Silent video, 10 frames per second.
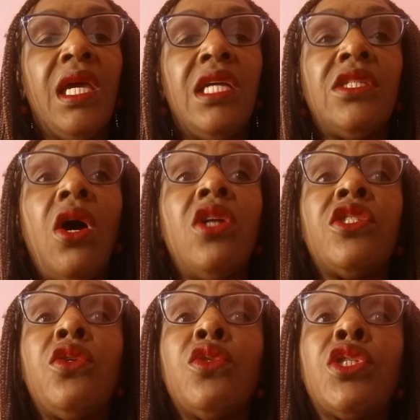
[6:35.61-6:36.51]
It
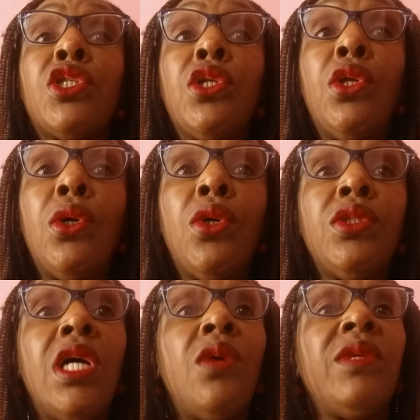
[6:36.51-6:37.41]
also
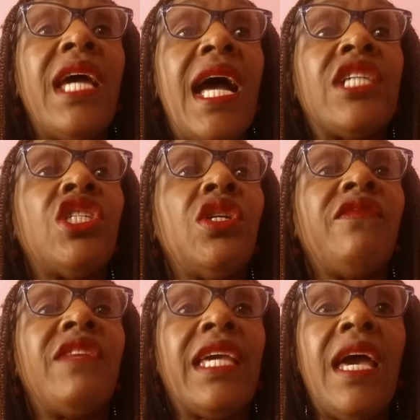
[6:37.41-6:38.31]
slows down the action
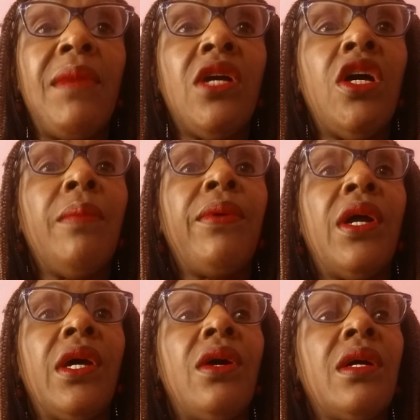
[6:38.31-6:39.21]
of the chemical
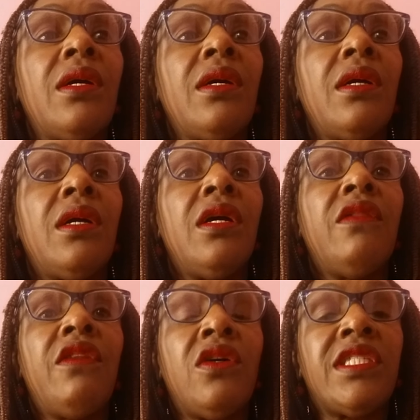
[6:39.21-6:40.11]
product,
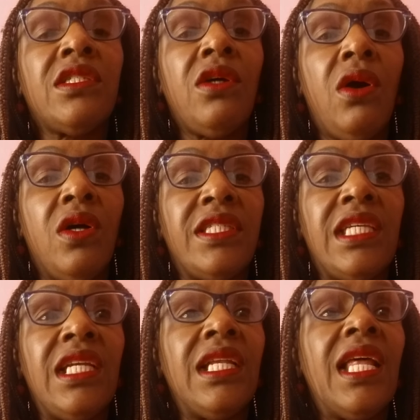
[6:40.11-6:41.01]
thus
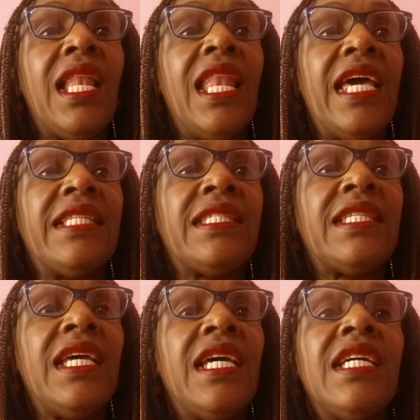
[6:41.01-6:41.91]
causing
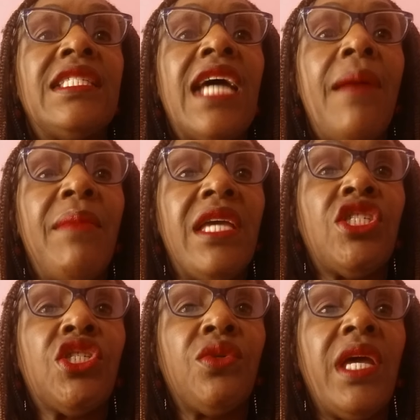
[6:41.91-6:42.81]
less
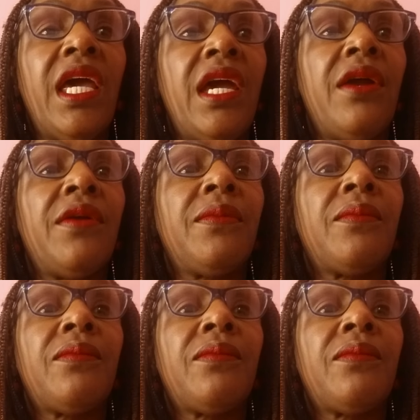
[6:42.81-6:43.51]
damage to the hair.